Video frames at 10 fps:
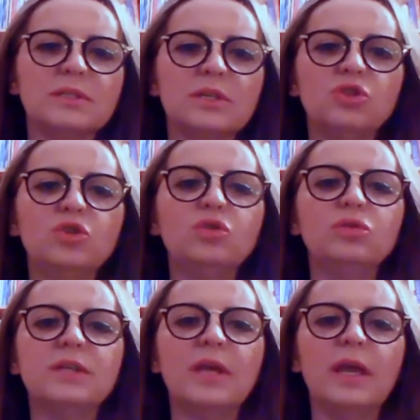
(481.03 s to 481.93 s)
that
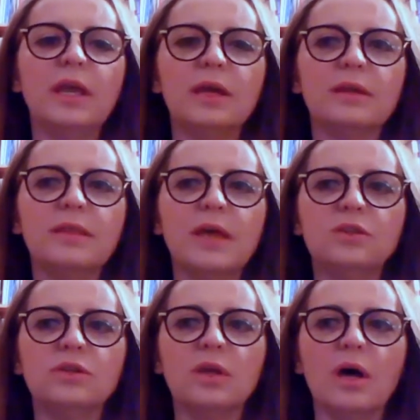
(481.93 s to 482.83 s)
you take
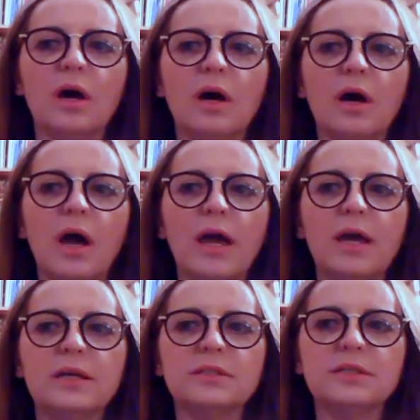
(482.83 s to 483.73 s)
that
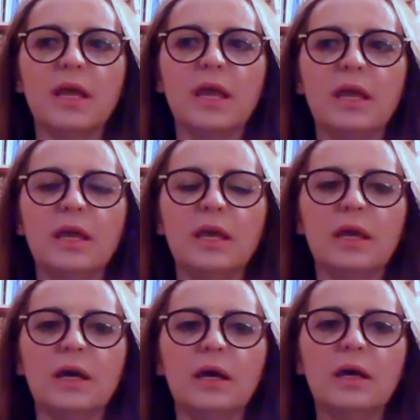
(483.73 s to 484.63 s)
has
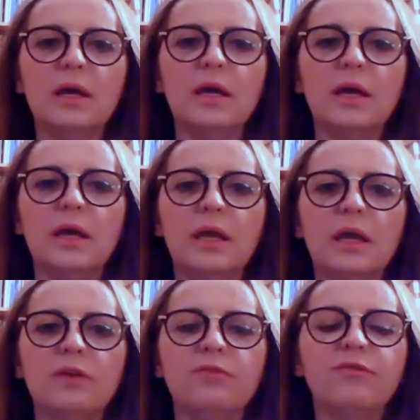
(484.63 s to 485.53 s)
a
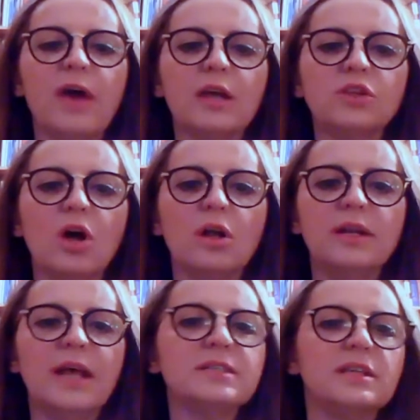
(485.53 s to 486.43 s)
effect on
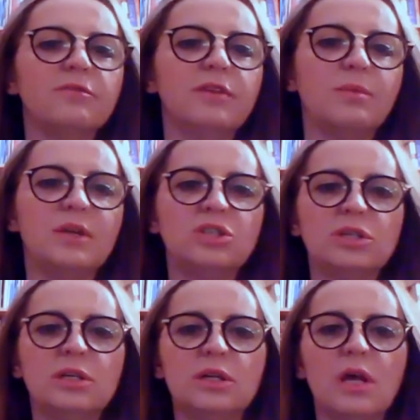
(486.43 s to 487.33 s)
less
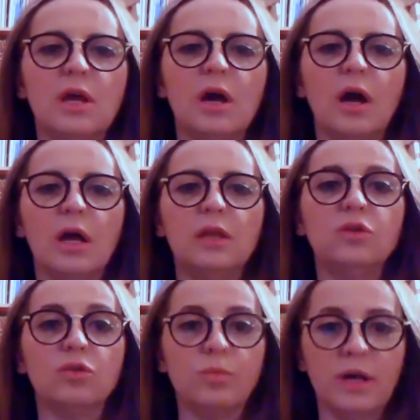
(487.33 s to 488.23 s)
inflammation in
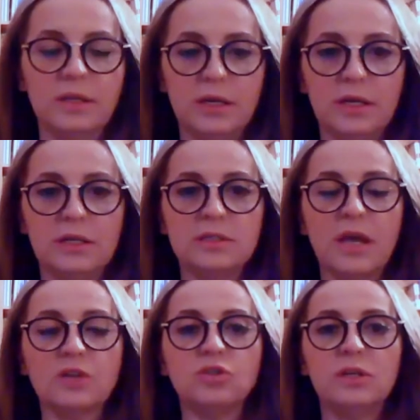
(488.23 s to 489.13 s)
your body is
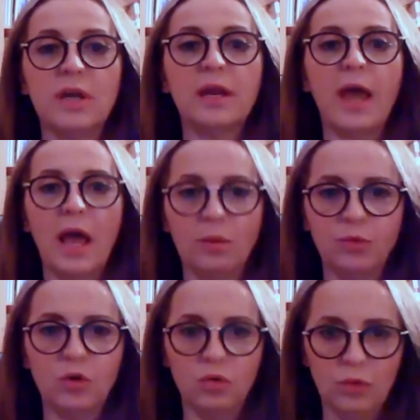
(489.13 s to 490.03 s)
actually going to help
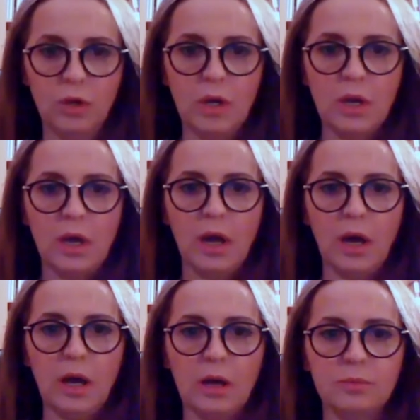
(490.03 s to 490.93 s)
you.
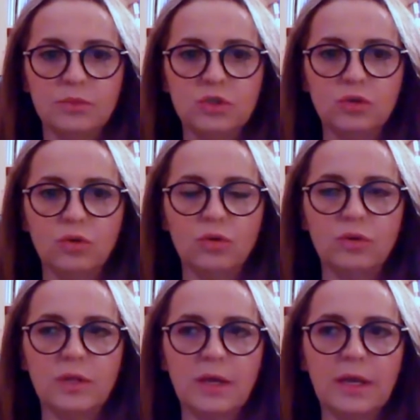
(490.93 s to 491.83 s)

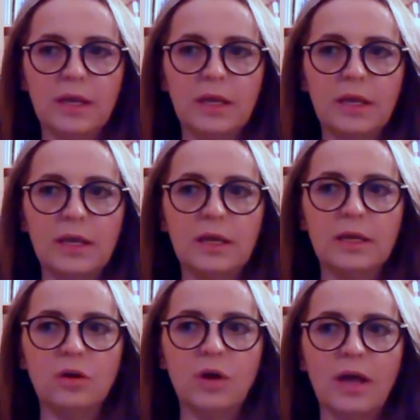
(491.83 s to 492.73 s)
So
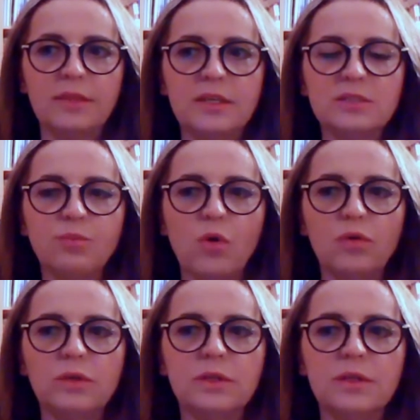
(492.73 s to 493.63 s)
at this
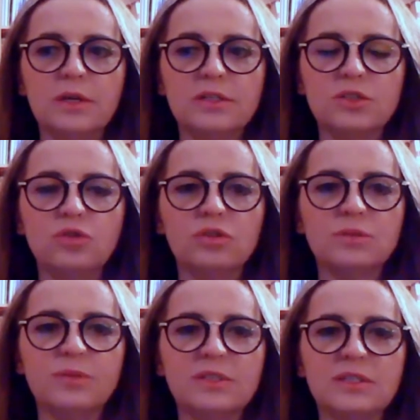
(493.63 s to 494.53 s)
point, there is no
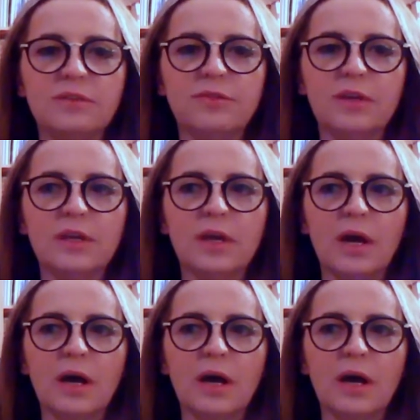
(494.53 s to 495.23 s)
specific